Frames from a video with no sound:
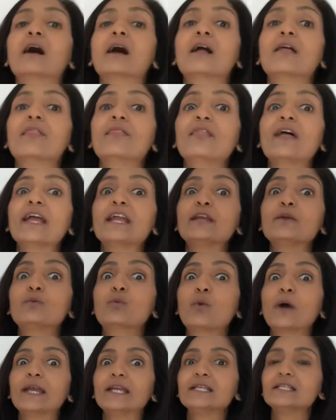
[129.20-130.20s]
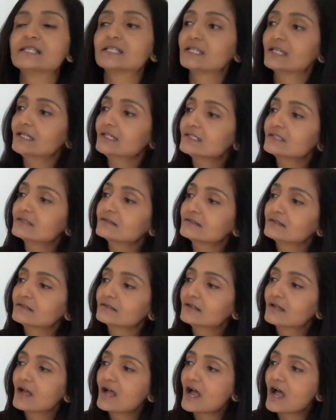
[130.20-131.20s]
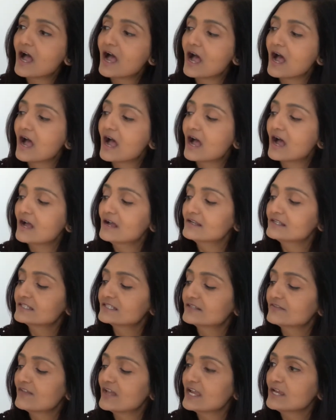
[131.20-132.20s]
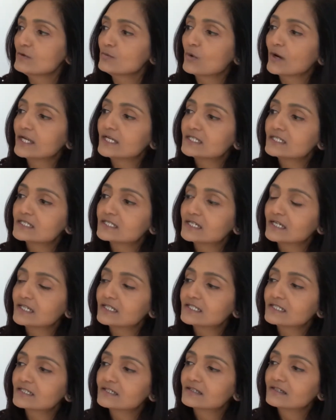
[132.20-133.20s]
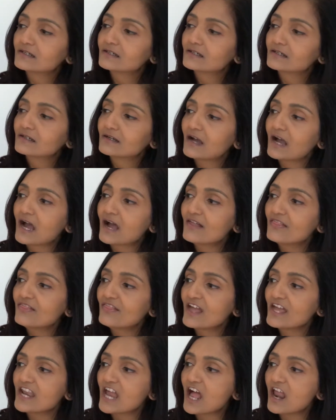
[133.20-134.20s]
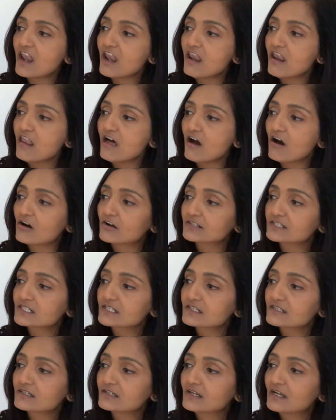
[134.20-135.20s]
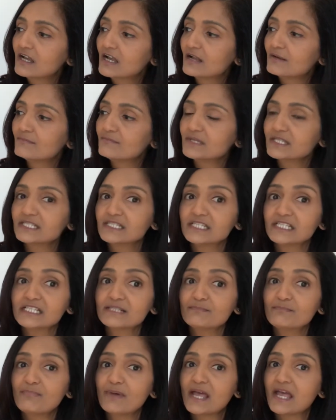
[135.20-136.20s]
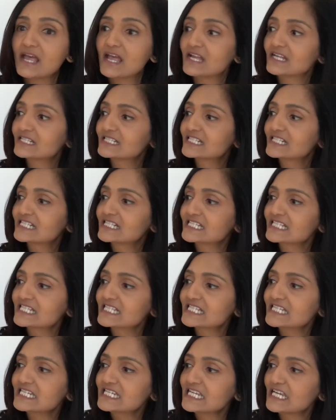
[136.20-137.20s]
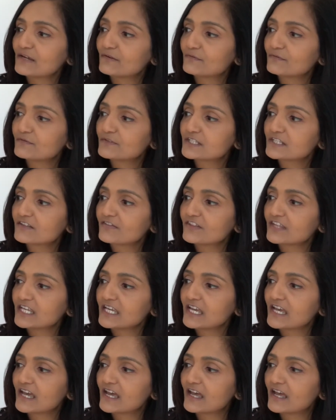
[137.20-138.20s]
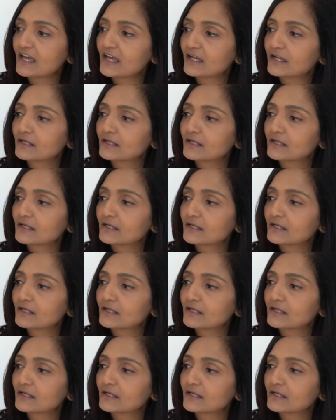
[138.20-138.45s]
They waited and they waited, and then at last Mrs. Bear sniffed the air.